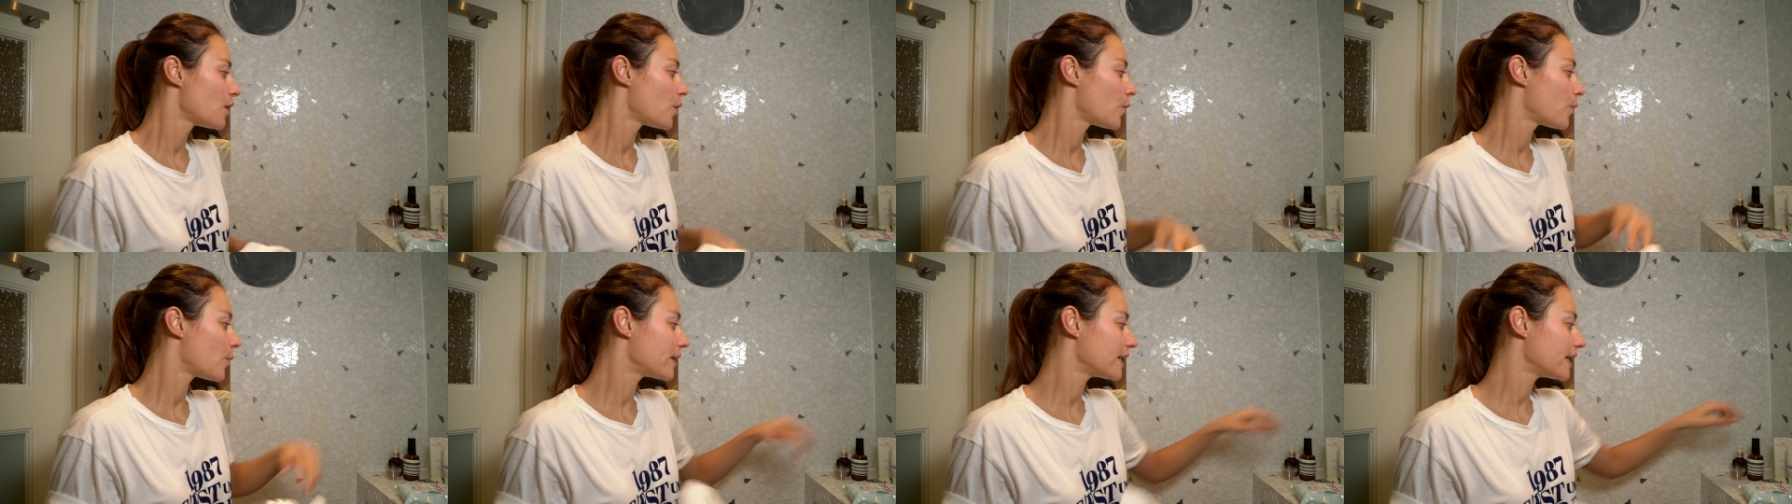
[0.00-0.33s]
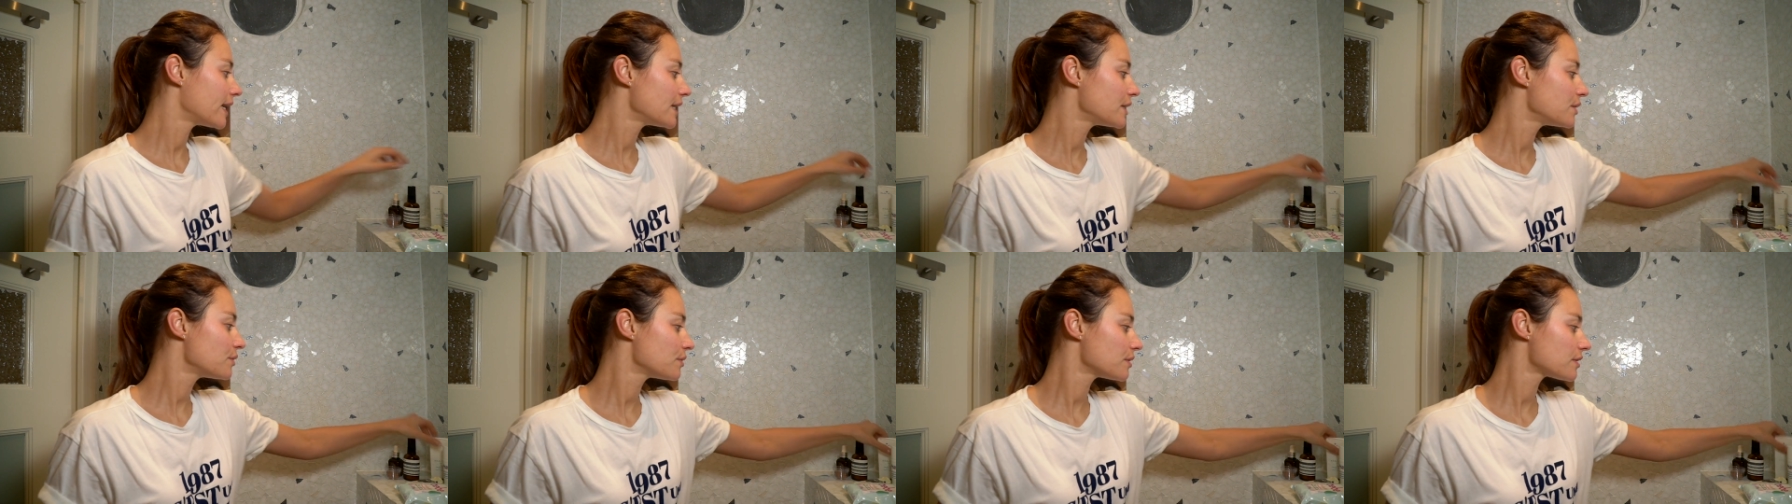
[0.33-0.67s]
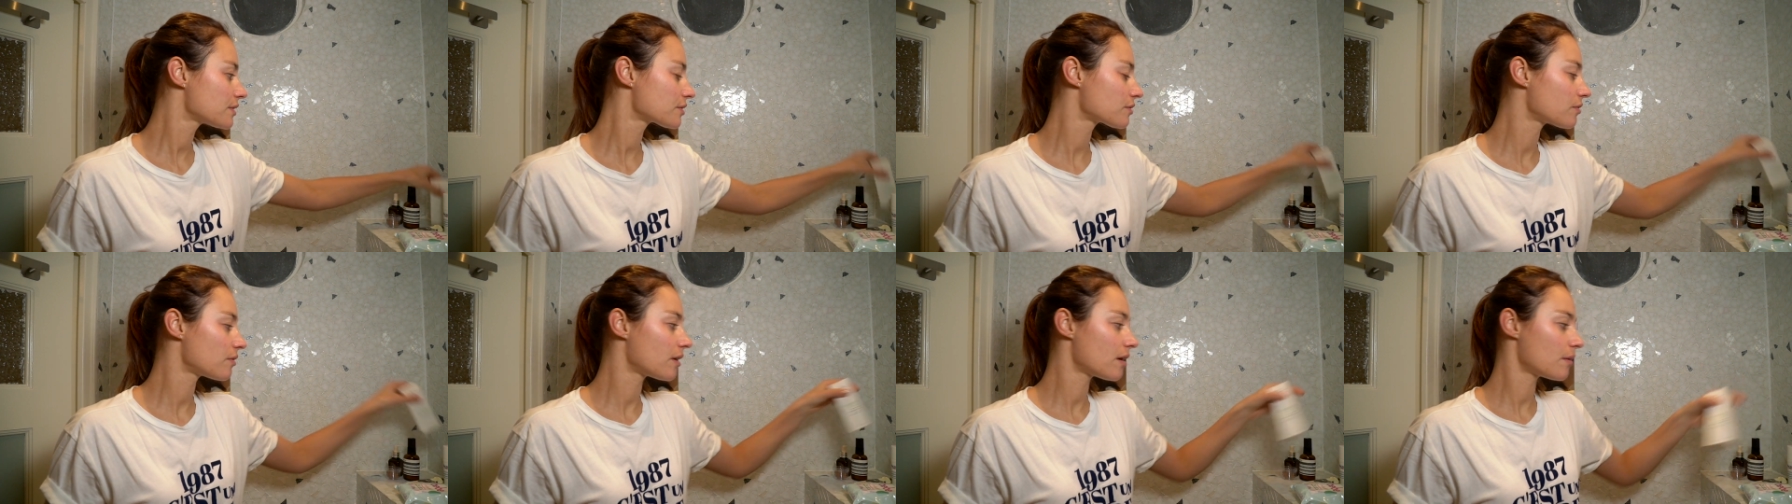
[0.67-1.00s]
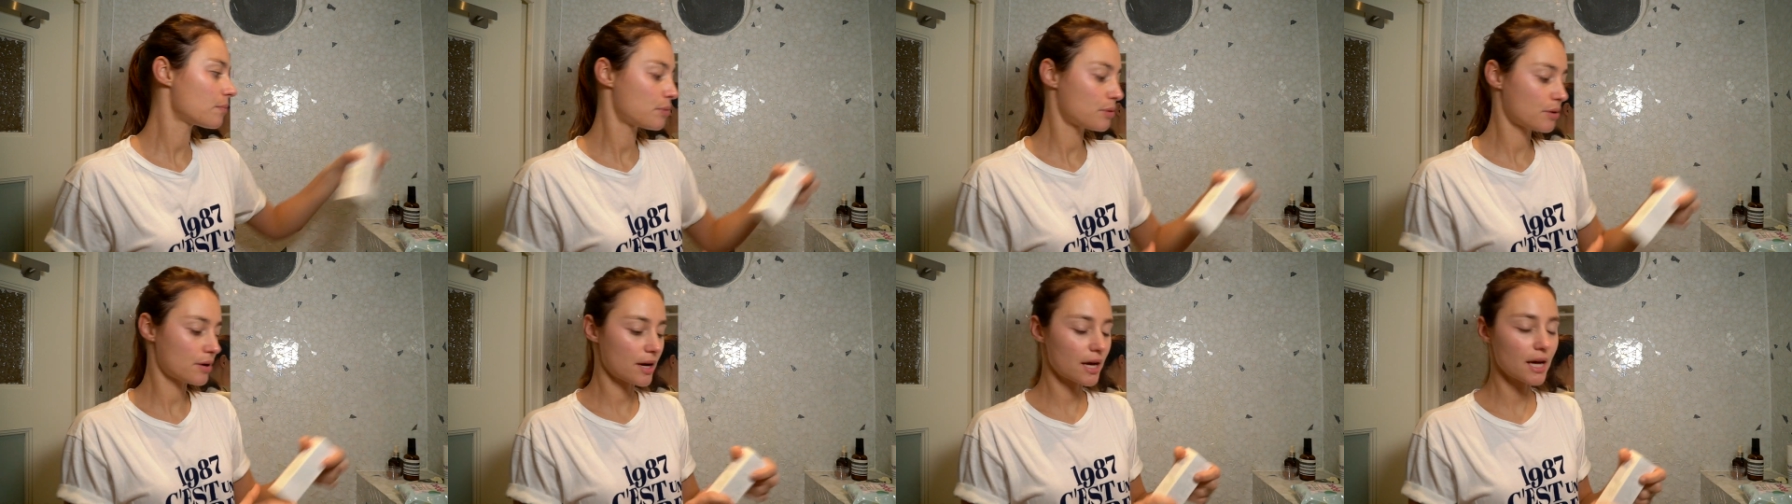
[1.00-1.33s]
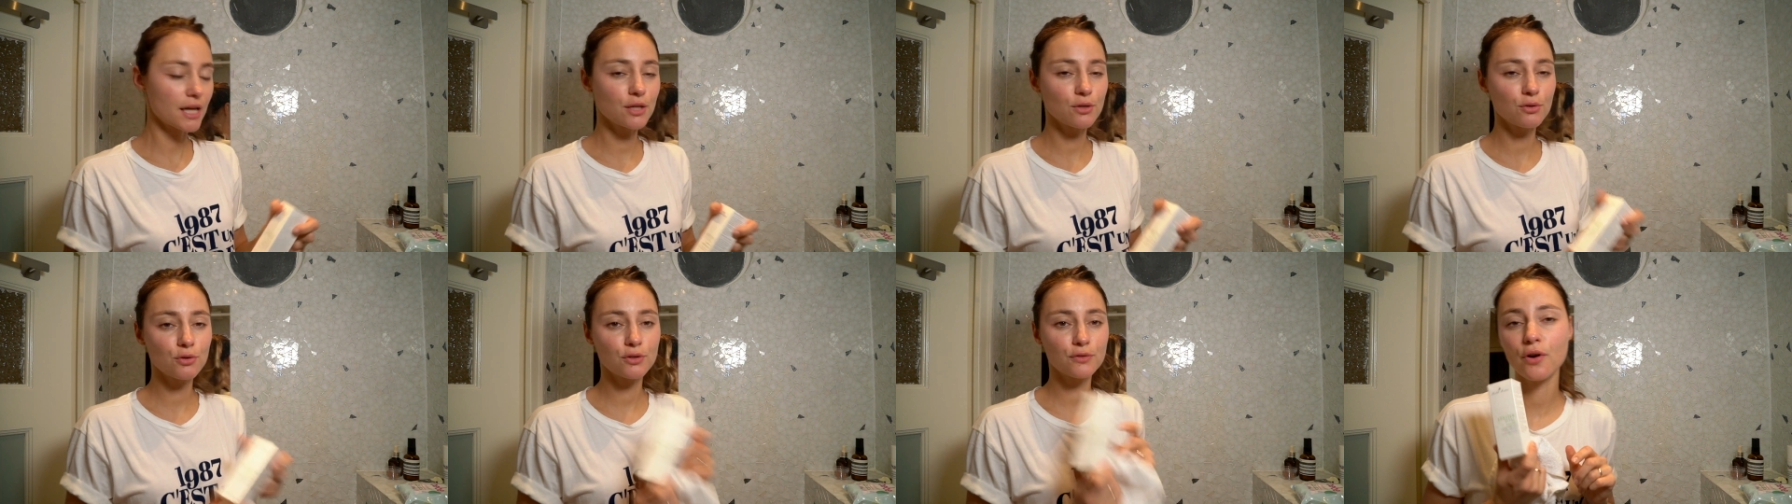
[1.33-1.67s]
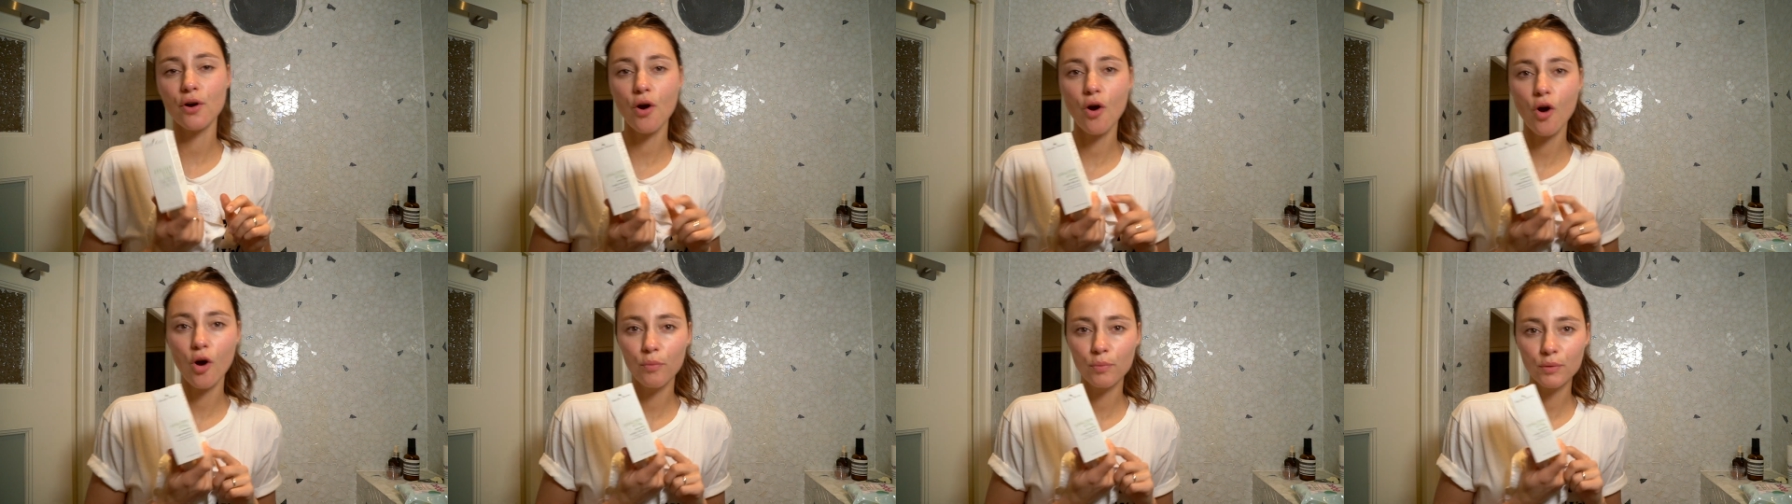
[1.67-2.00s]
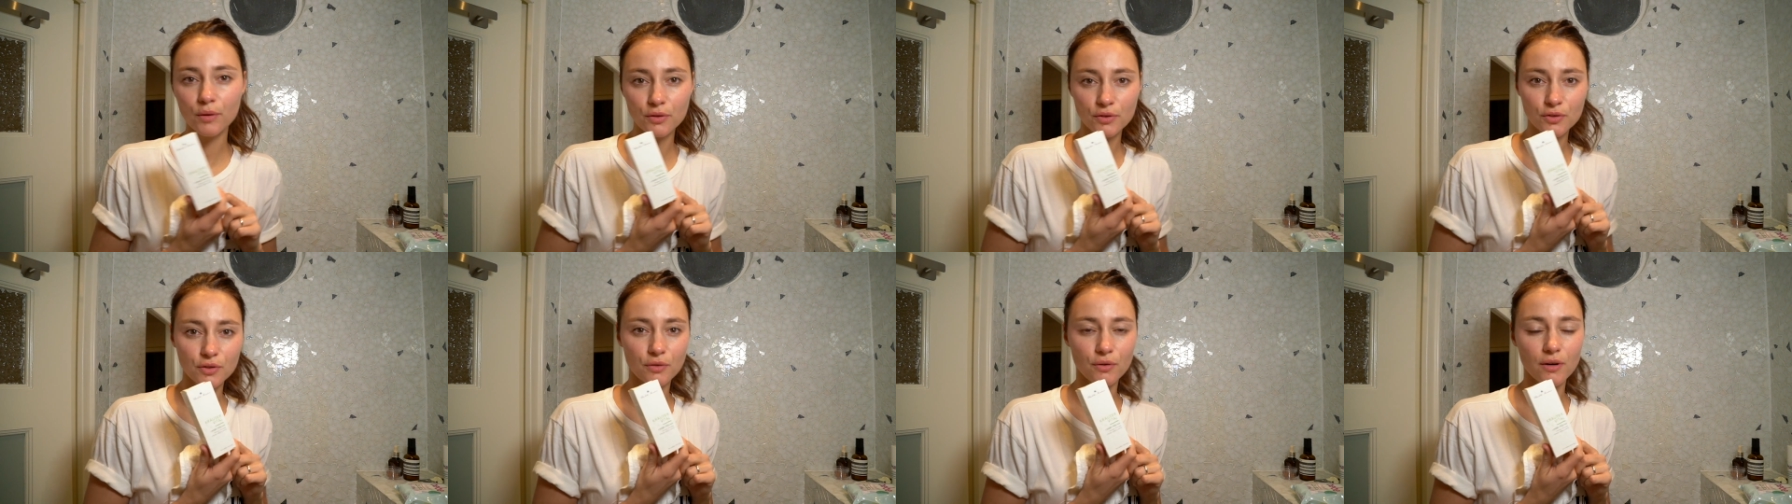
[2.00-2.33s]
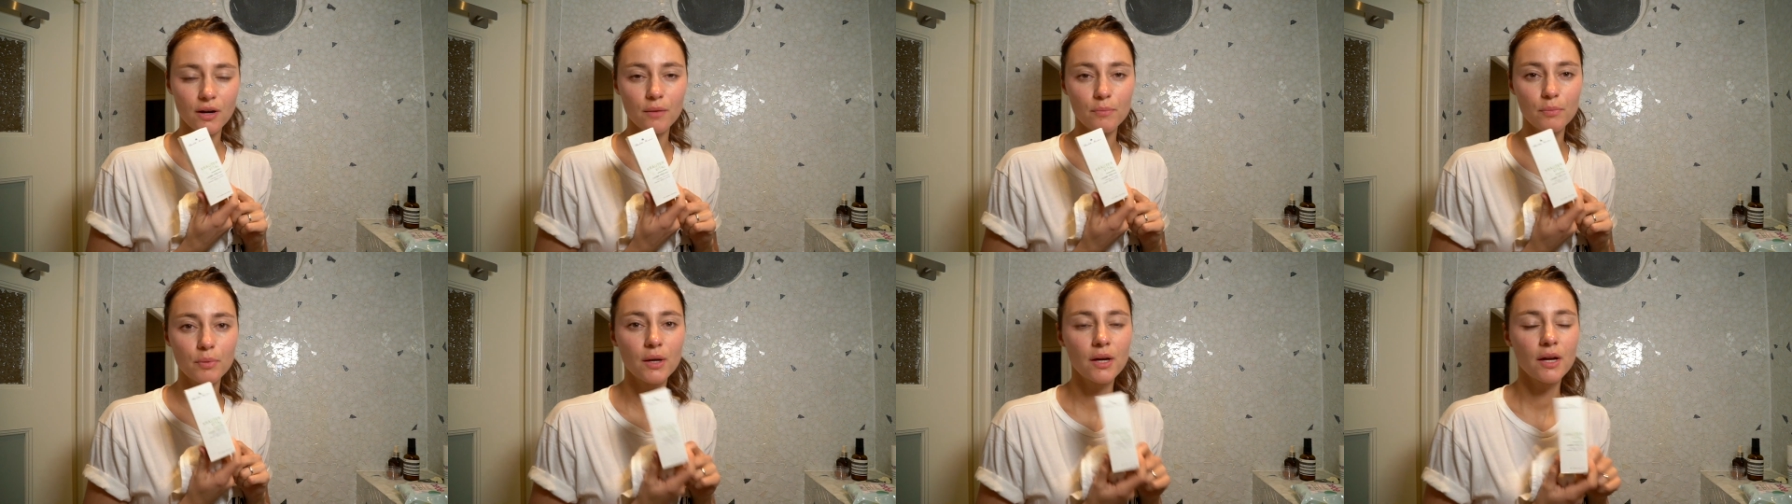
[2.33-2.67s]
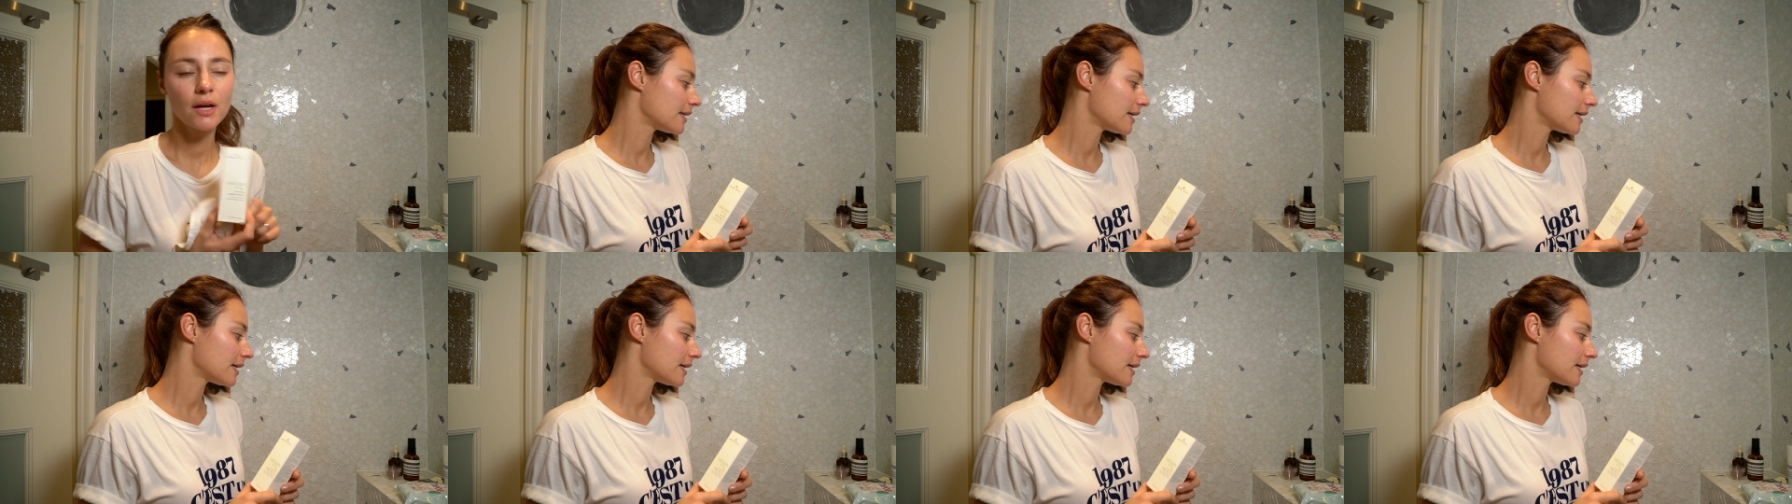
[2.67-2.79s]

When I do a scrub, I use a herbal scrub.